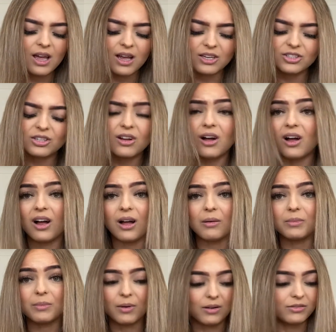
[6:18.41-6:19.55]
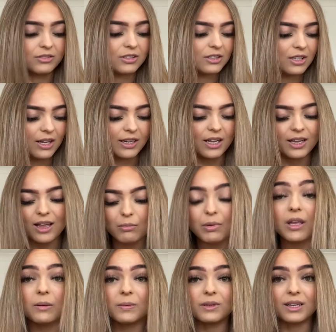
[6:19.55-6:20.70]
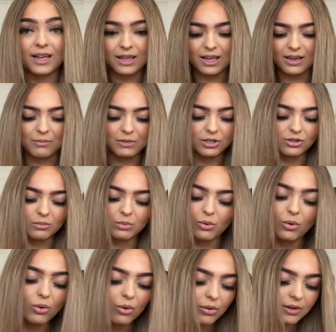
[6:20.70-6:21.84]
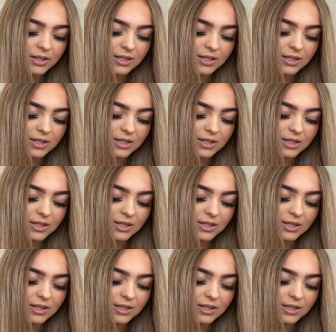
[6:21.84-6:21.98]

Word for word: i just can't be bothered like i get people like that in my job all the